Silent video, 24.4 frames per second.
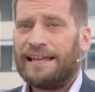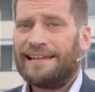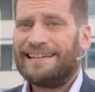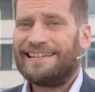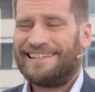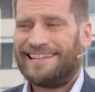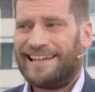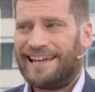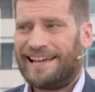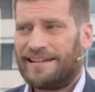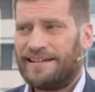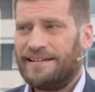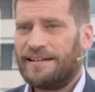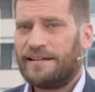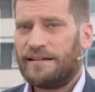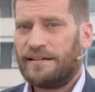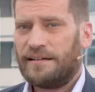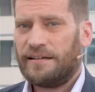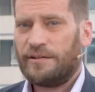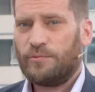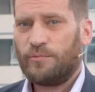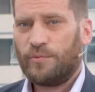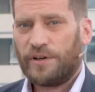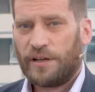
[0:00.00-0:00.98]

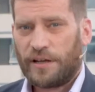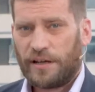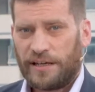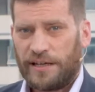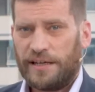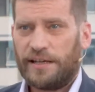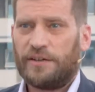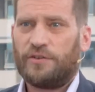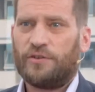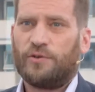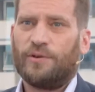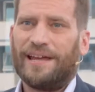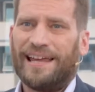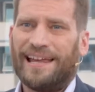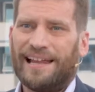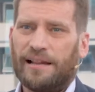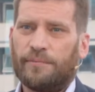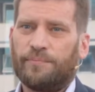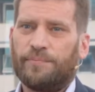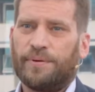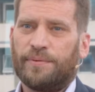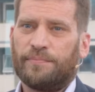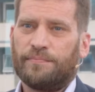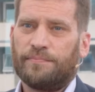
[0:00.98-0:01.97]
Technically, we are here to
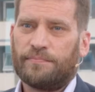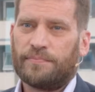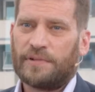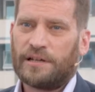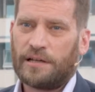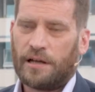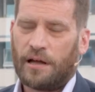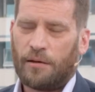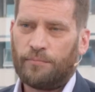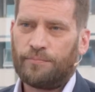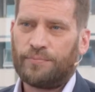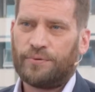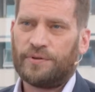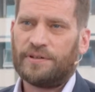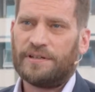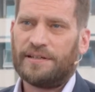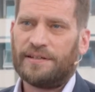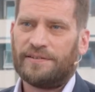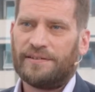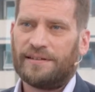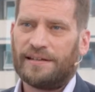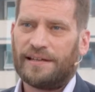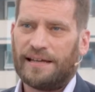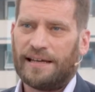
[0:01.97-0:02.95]
help
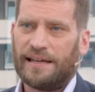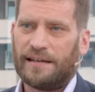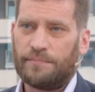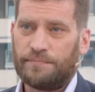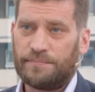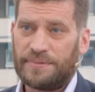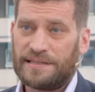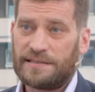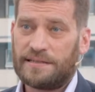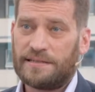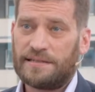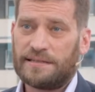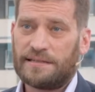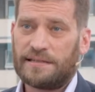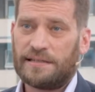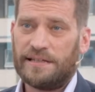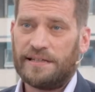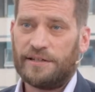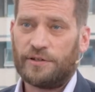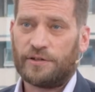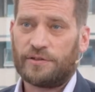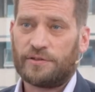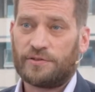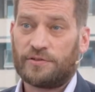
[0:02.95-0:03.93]
companies and business
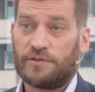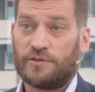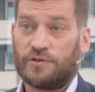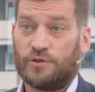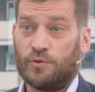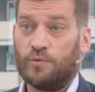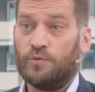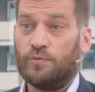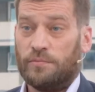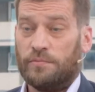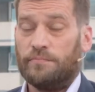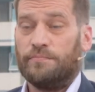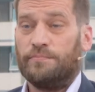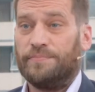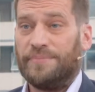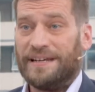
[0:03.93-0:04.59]
leaders to